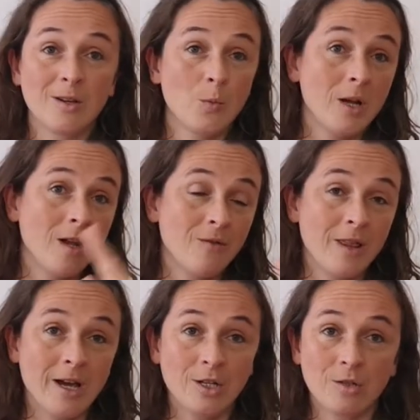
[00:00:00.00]
whenever
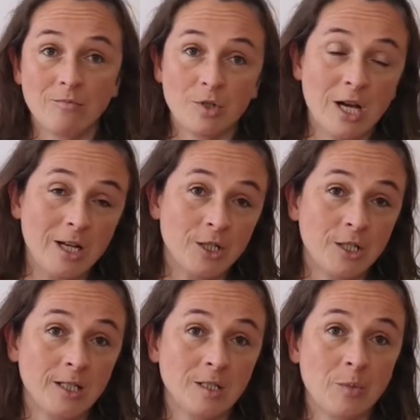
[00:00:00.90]
that
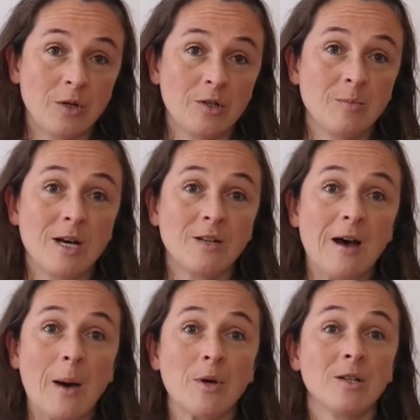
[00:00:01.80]
challenging experience might have
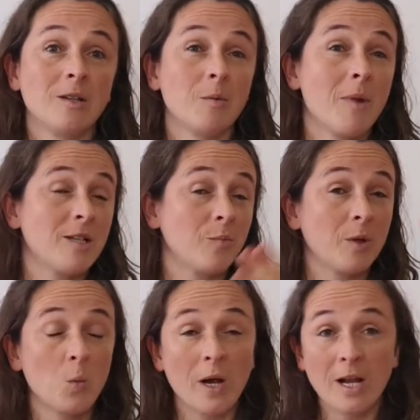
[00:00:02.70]
happened. And that might have
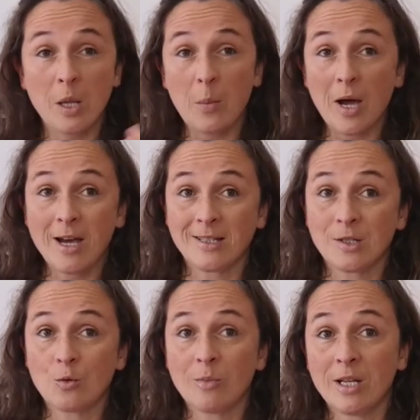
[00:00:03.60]
been way in the
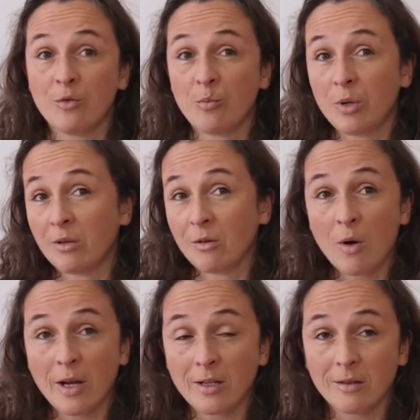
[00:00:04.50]
past, or might have been
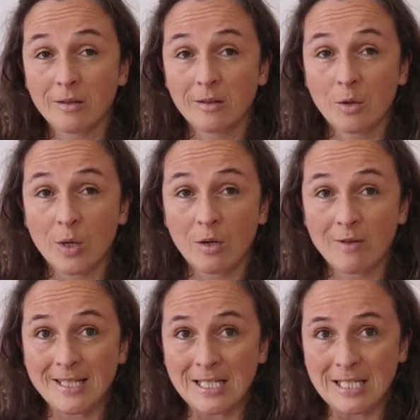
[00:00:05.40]
quite
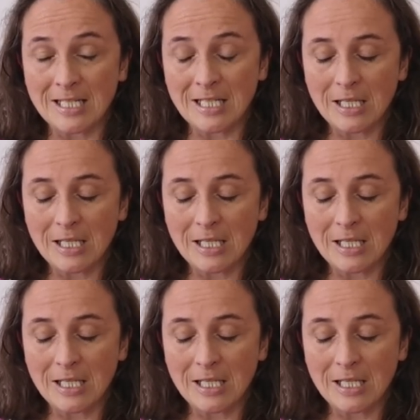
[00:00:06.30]
recent.